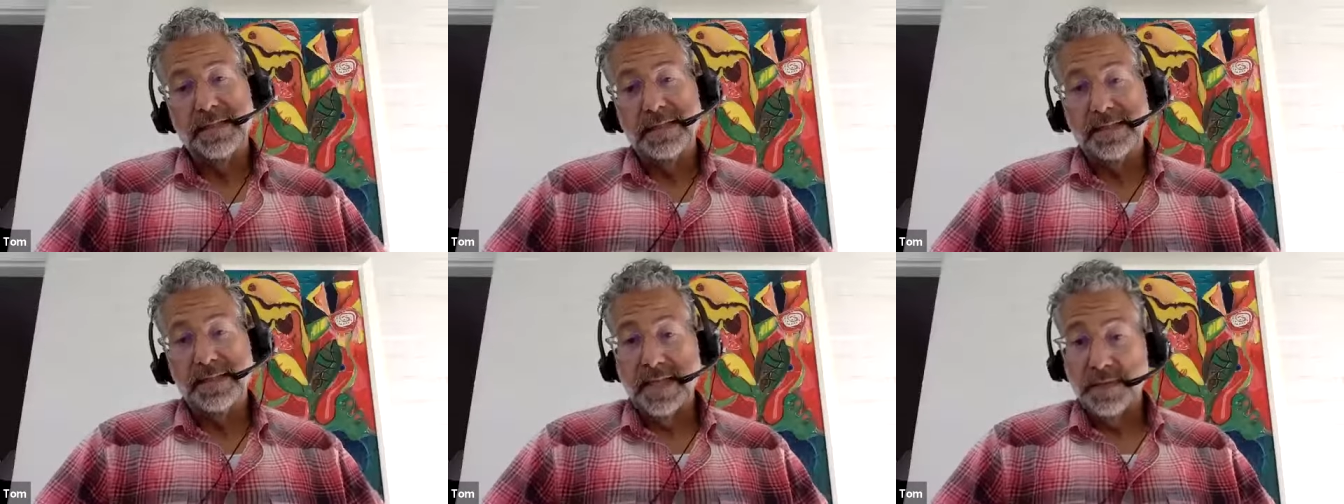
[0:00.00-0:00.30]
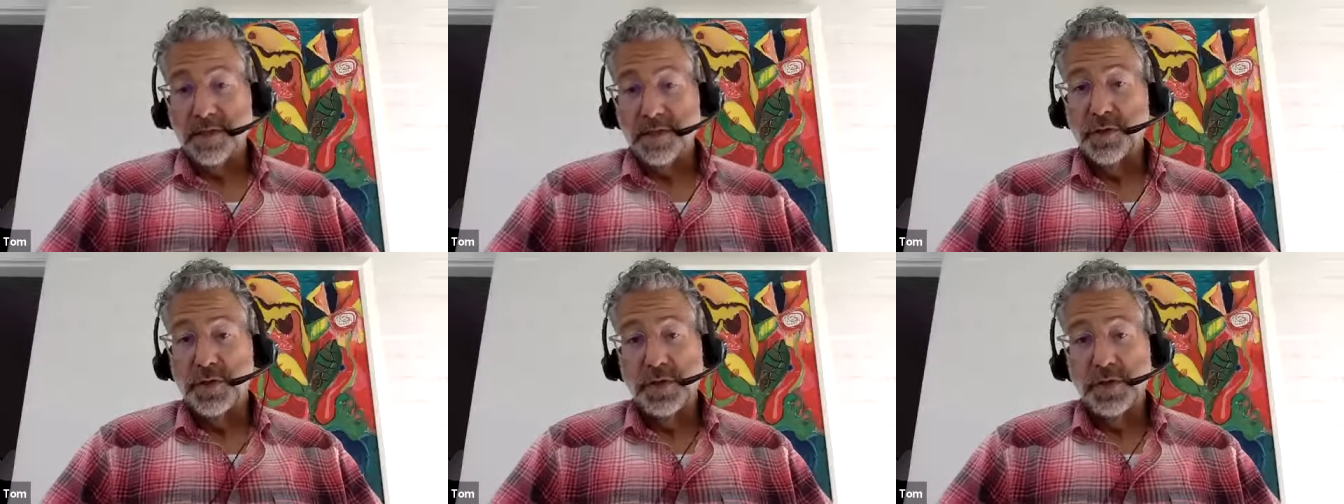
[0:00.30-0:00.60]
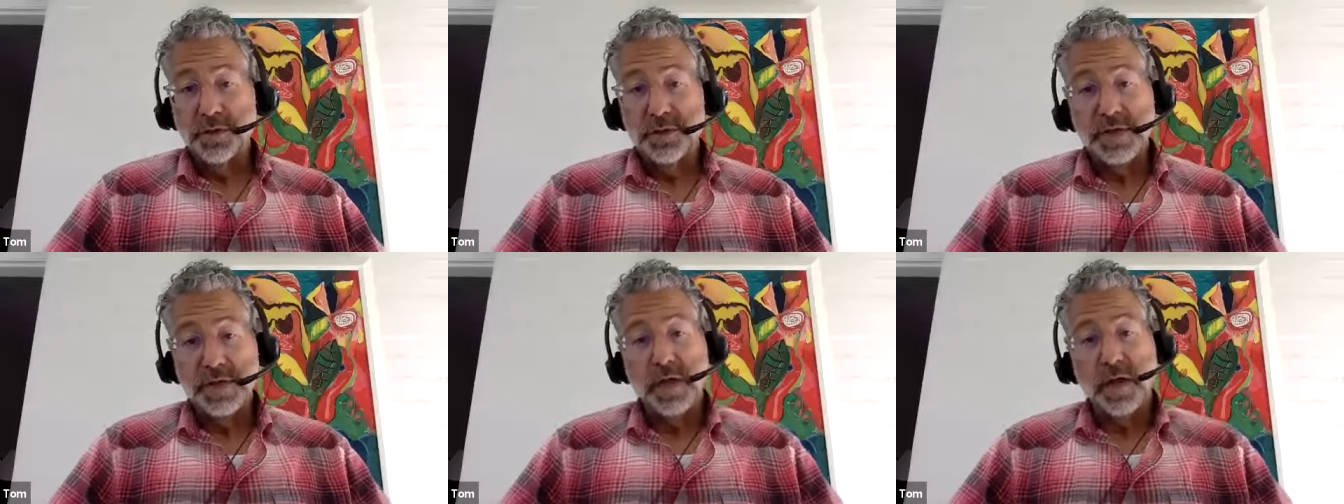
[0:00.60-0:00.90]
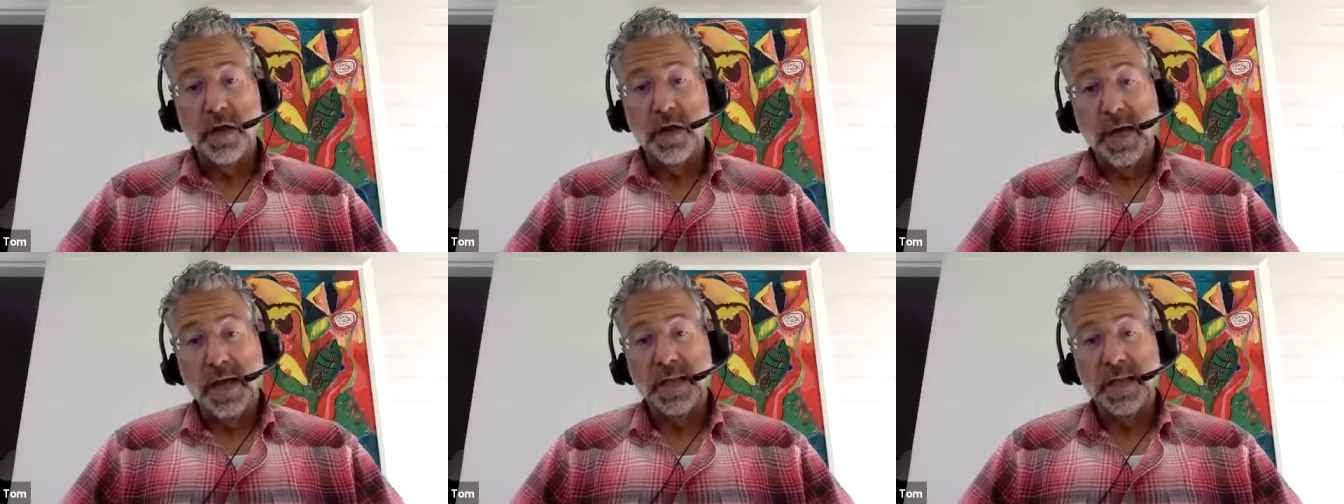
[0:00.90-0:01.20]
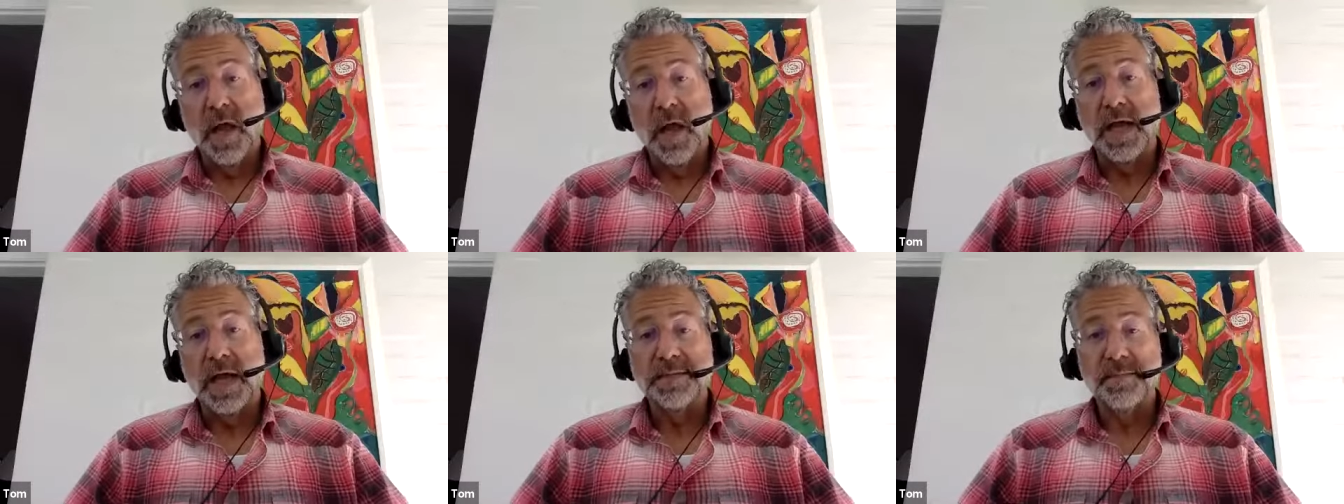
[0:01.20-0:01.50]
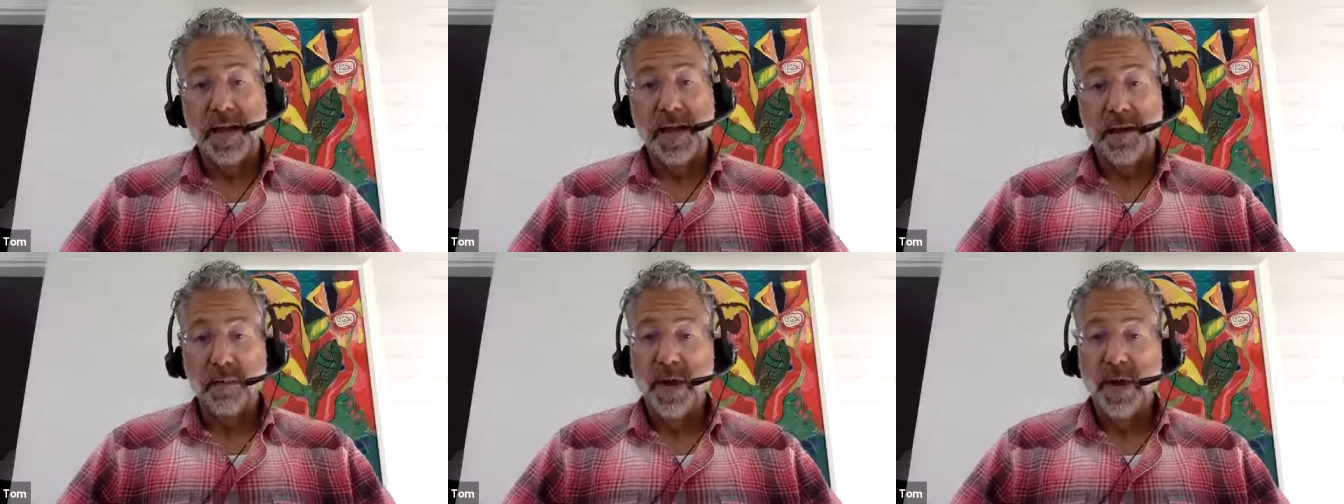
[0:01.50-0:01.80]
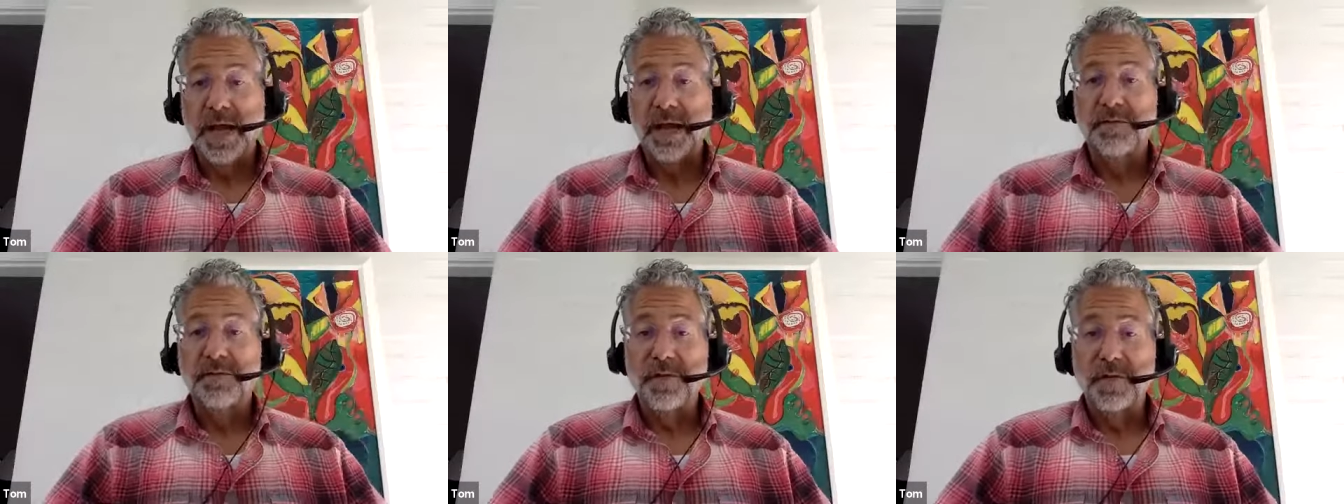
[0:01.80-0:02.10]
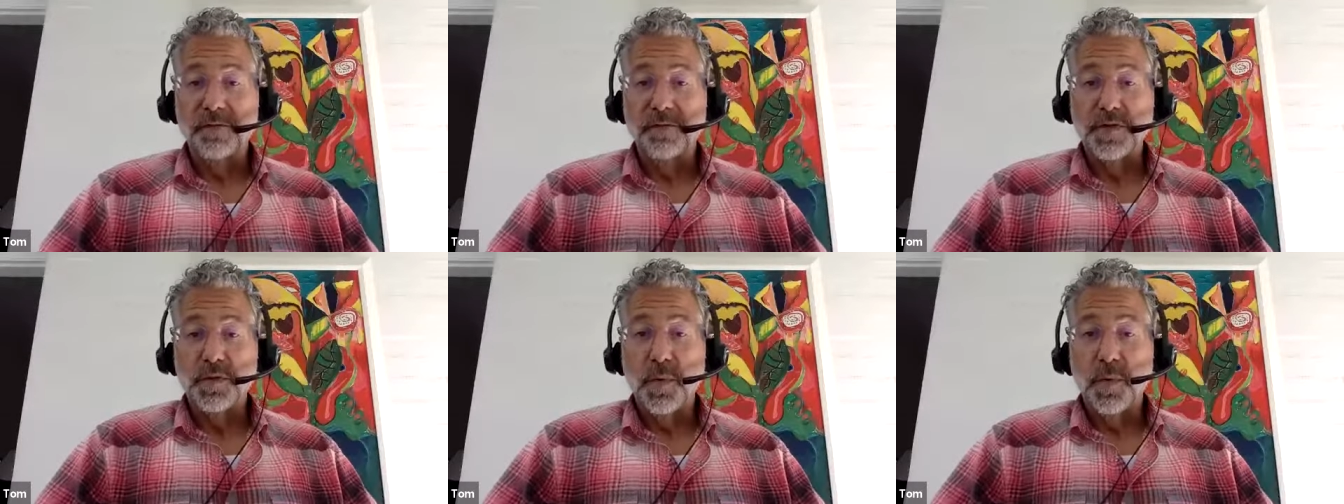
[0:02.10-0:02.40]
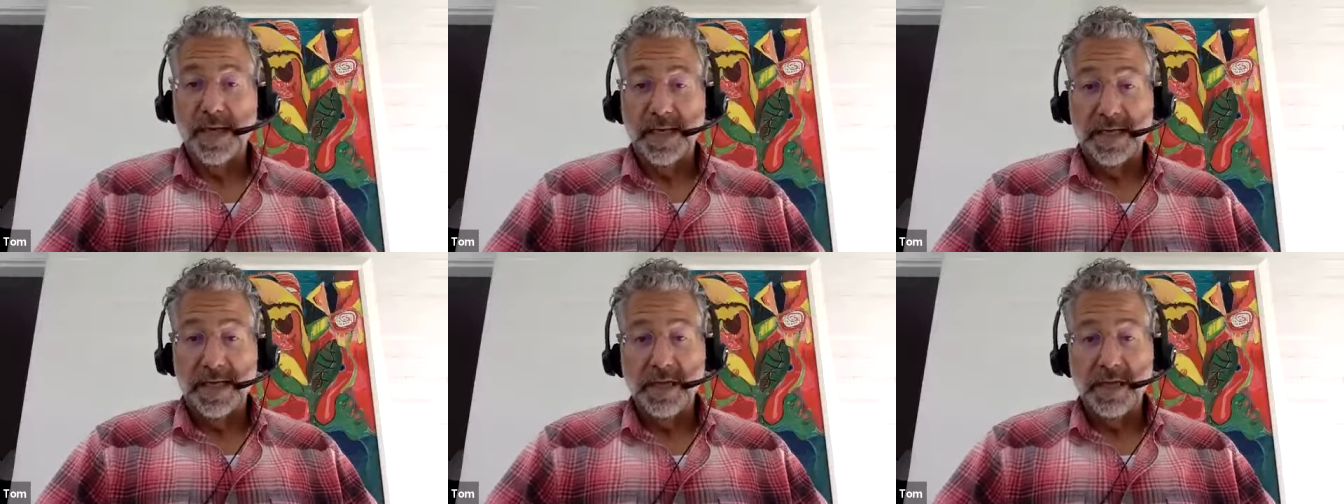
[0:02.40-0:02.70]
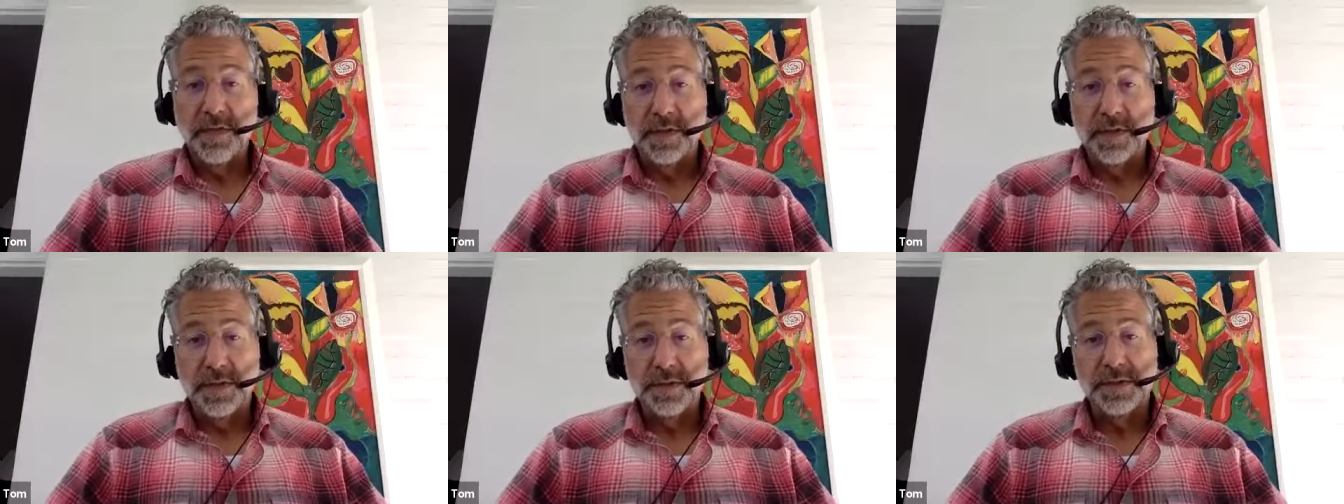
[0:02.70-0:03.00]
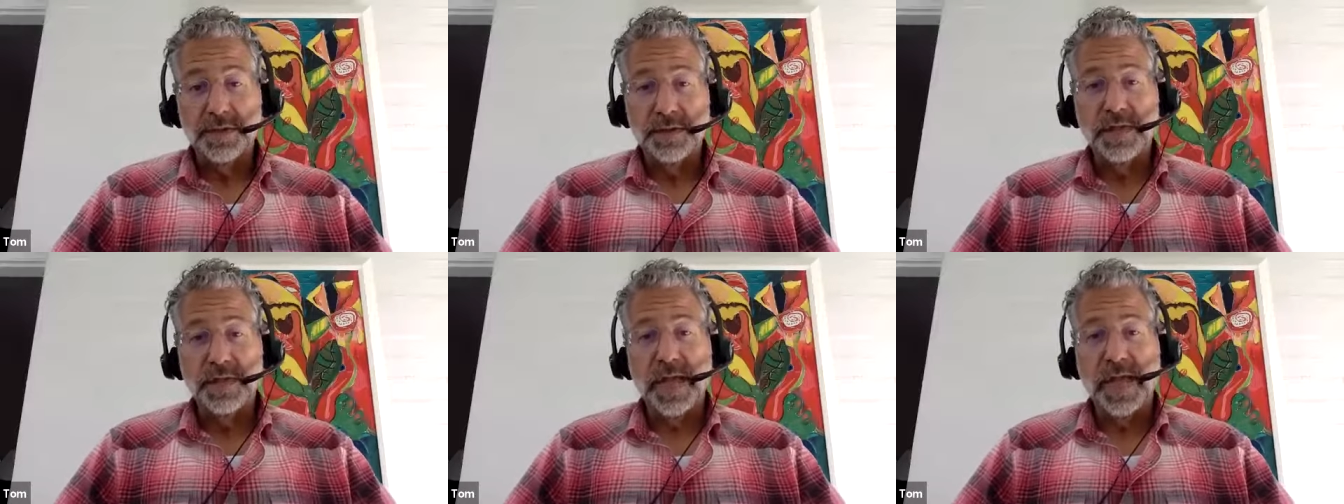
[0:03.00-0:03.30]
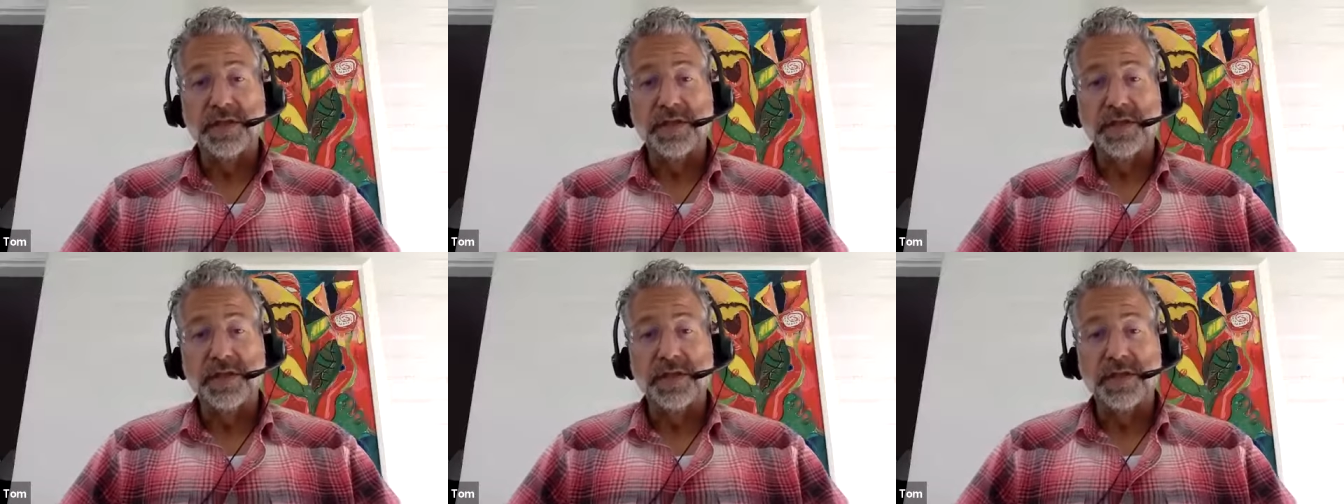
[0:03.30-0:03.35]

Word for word: is that two years ago I lost my wife of 20 years,